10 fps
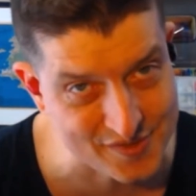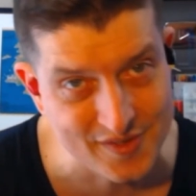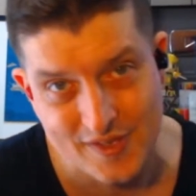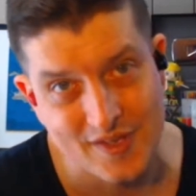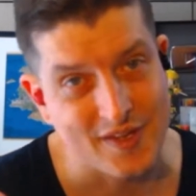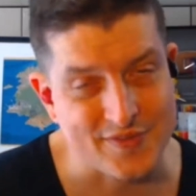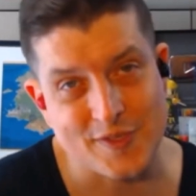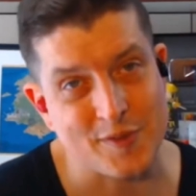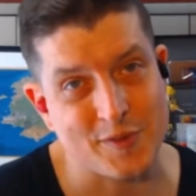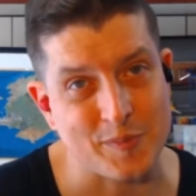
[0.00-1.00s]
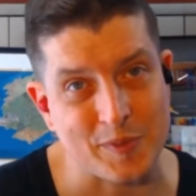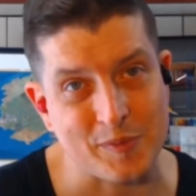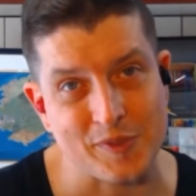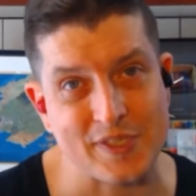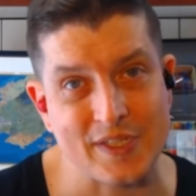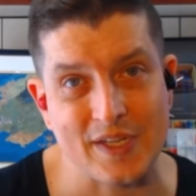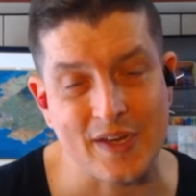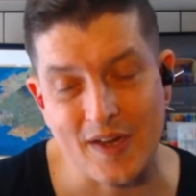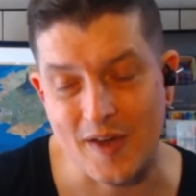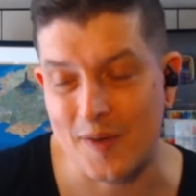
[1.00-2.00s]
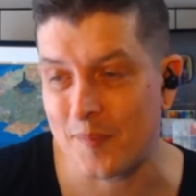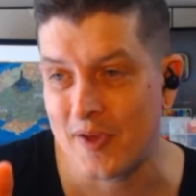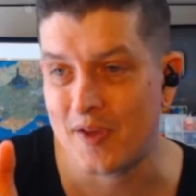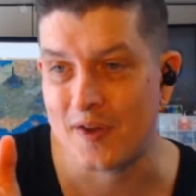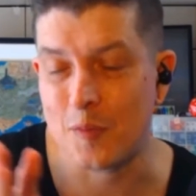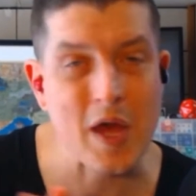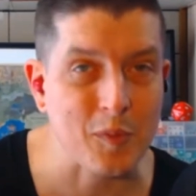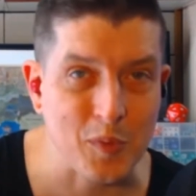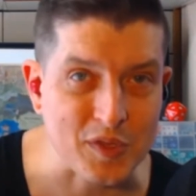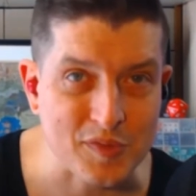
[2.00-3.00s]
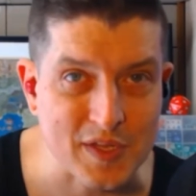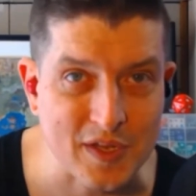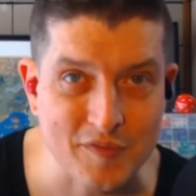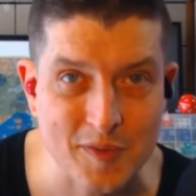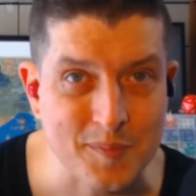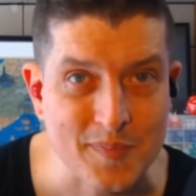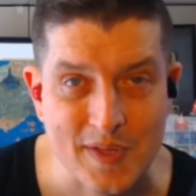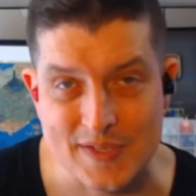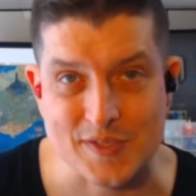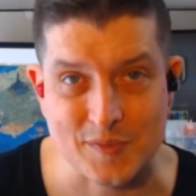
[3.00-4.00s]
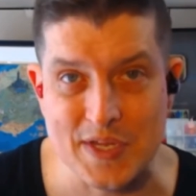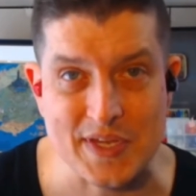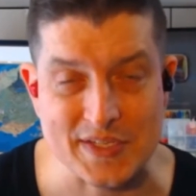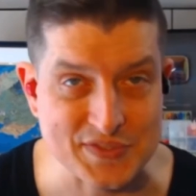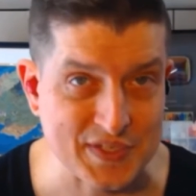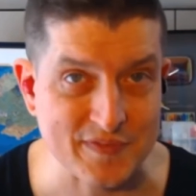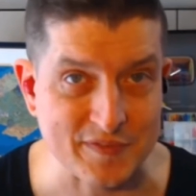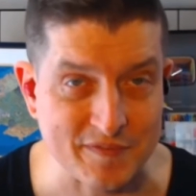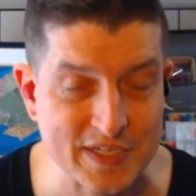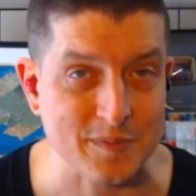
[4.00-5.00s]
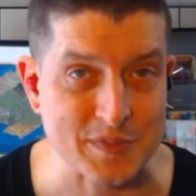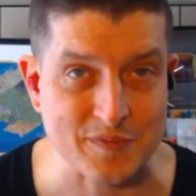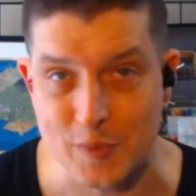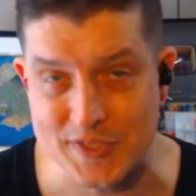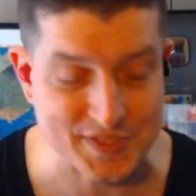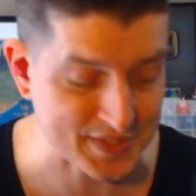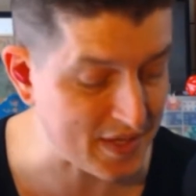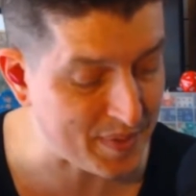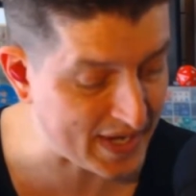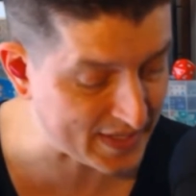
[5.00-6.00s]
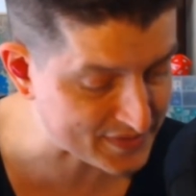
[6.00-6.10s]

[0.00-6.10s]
in the YouTube community. No matter what you think of him, it's great that he's given victims voices in the past.